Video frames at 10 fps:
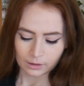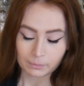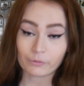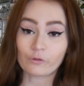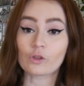
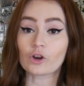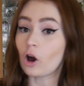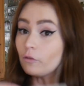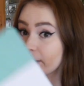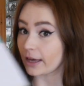Before the
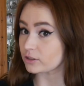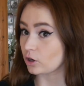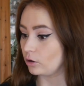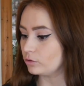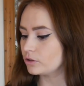Coffee Gets
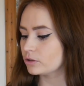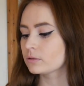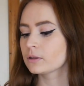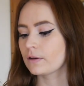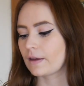Cold
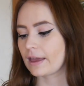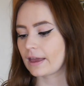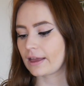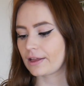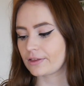
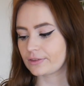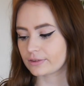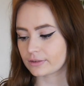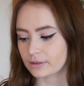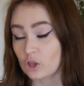
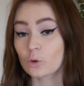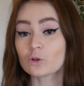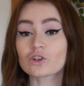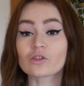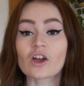is
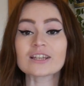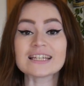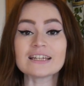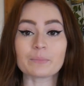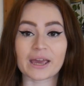
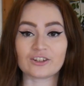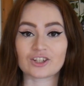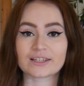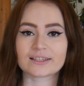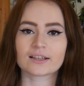213
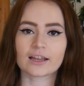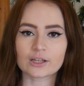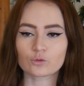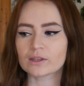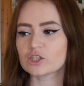pages.
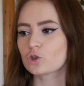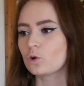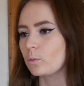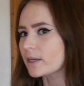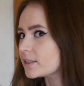It's really
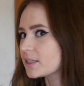short, we can